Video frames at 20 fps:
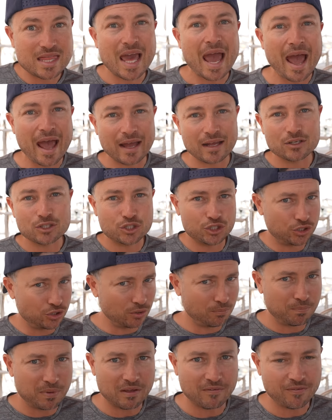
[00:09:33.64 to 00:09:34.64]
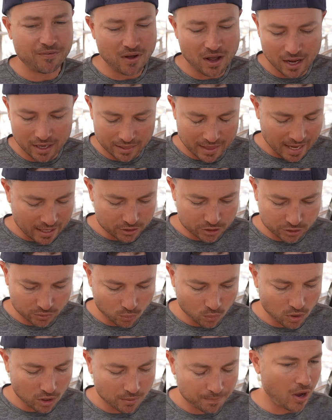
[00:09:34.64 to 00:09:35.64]
that should be fine. That
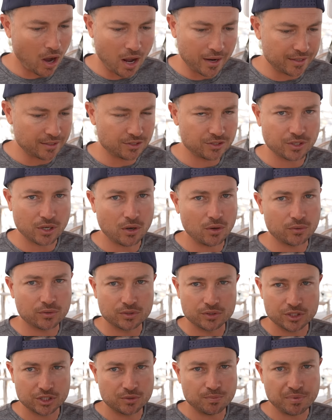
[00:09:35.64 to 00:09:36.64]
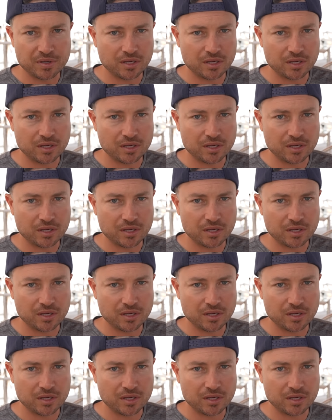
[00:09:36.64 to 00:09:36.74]
should work on its own, just